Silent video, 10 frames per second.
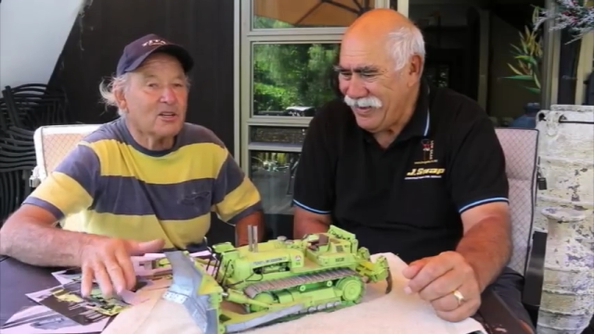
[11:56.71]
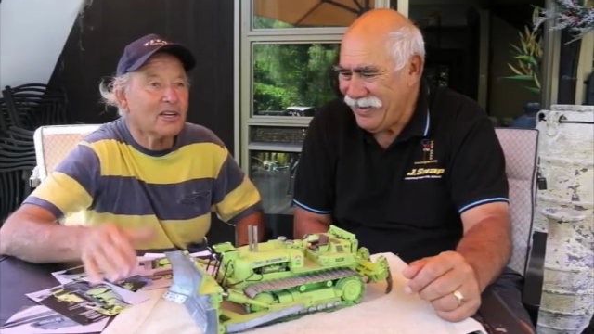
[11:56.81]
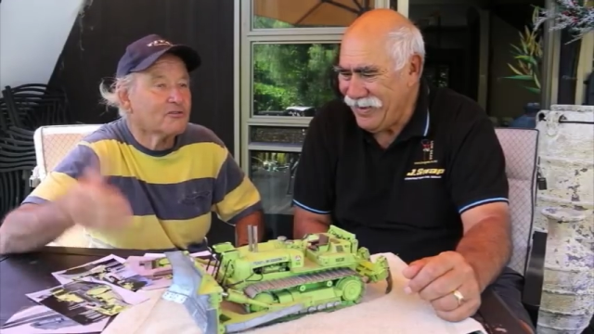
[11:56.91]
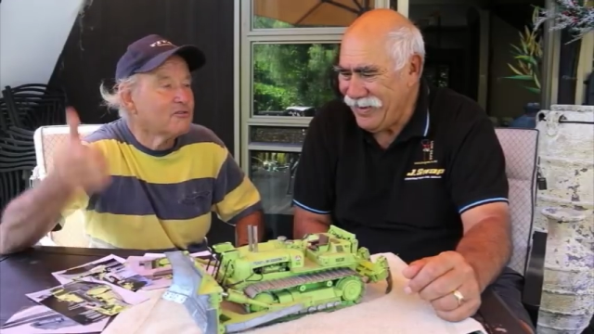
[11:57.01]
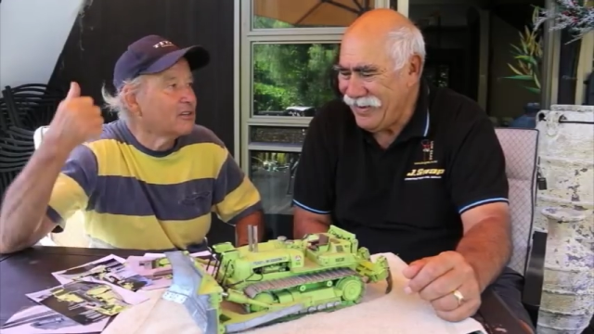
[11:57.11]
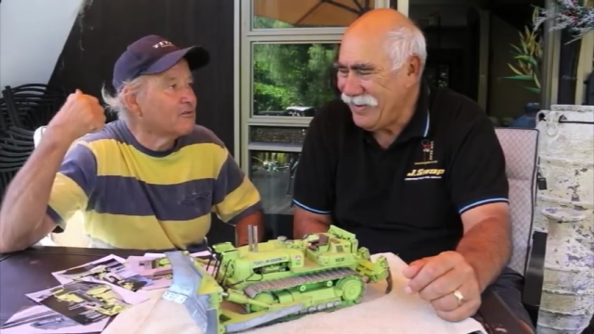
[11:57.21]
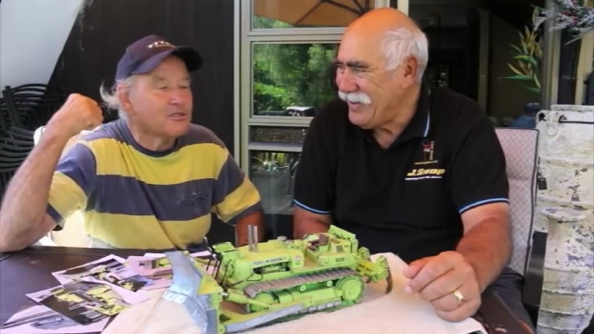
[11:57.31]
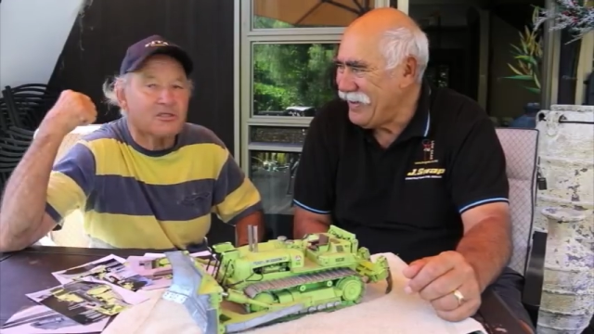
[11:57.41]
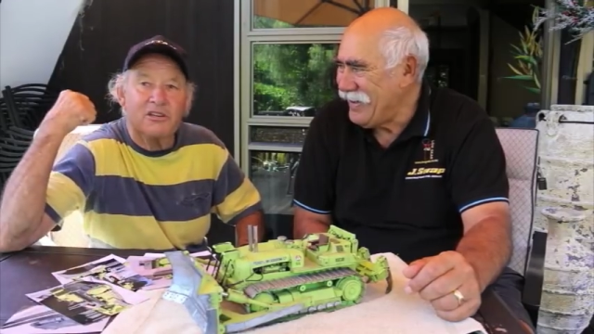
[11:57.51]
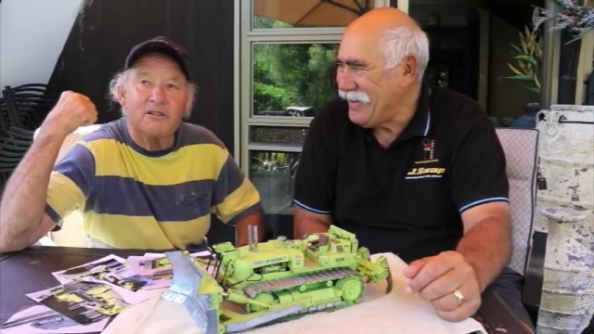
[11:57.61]
Speaker 1: It's like a
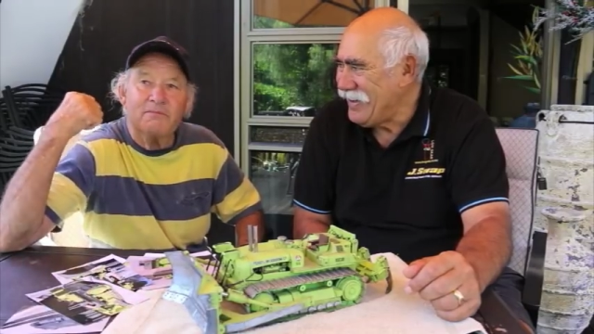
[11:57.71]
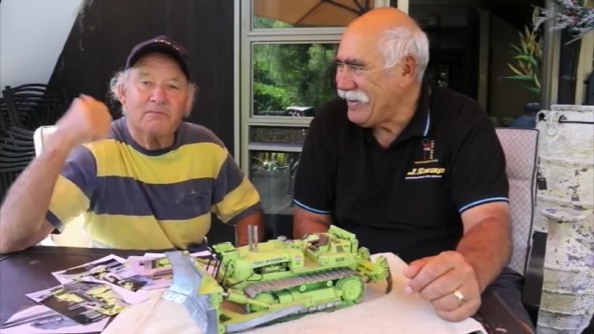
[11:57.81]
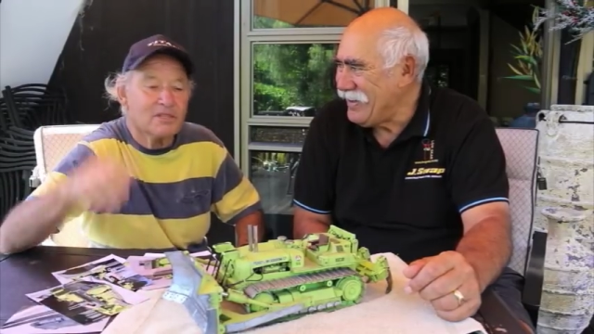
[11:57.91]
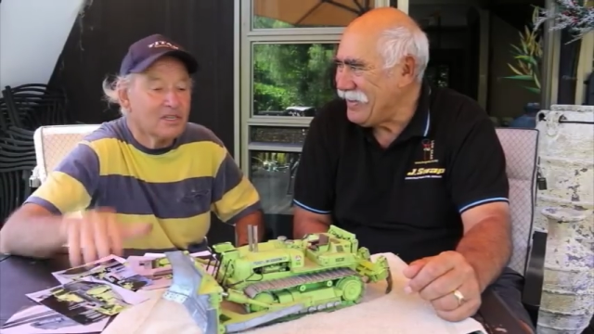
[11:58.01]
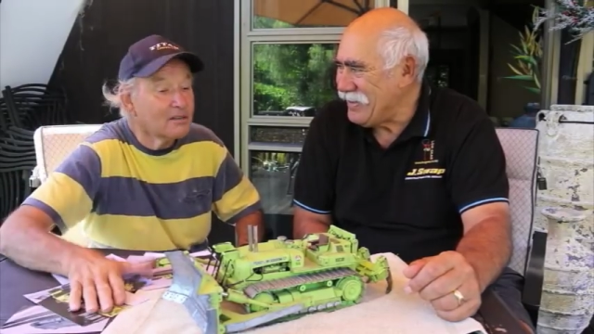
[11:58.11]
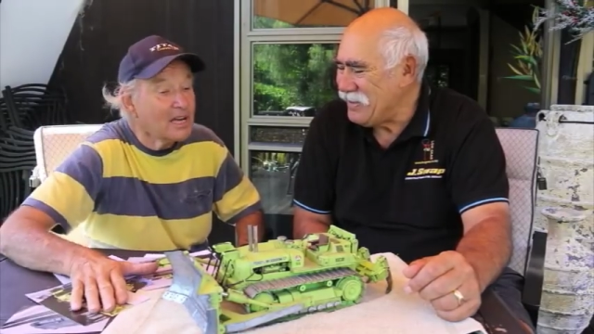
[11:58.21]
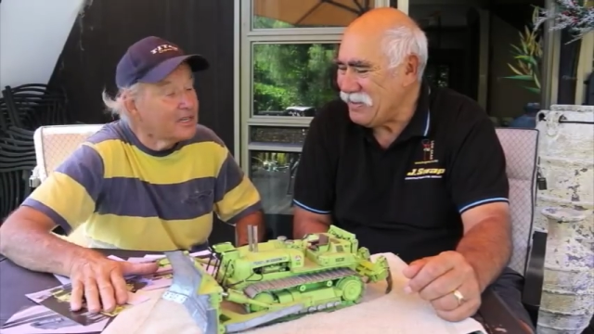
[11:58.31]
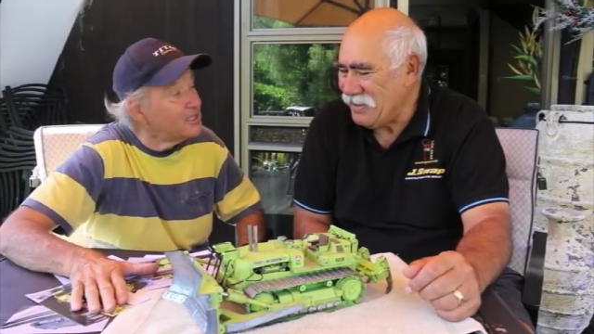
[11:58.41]
tractor and scope with the